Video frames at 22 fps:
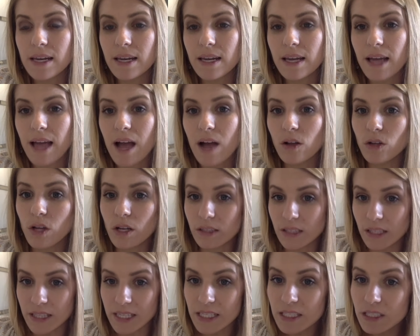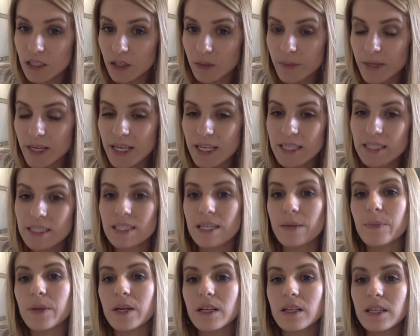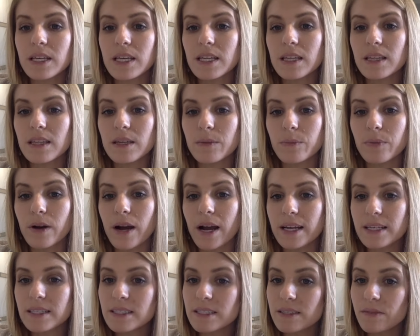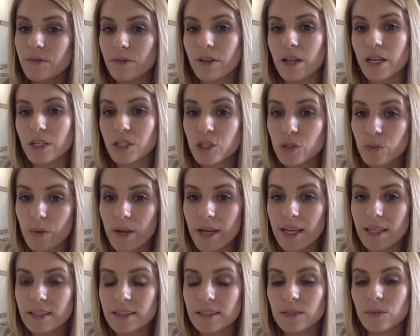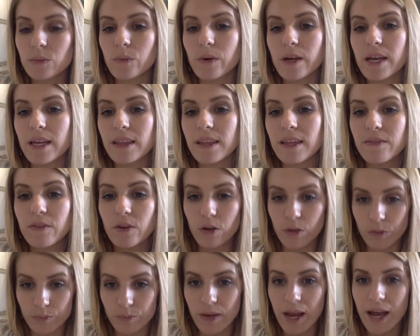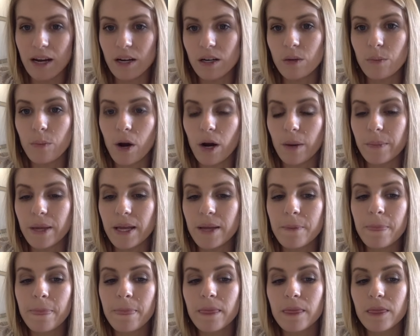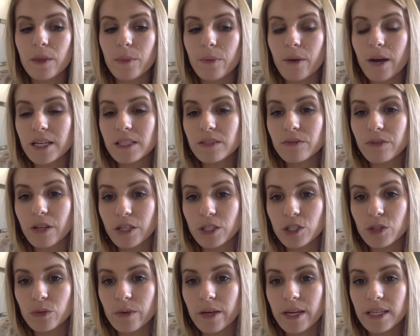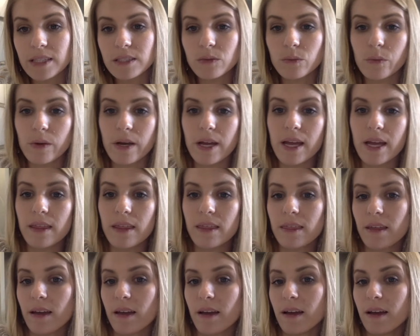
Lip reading: how long the lease term is. Typically, the price fluctuates with, if you're at an apartment, the price fluctuates with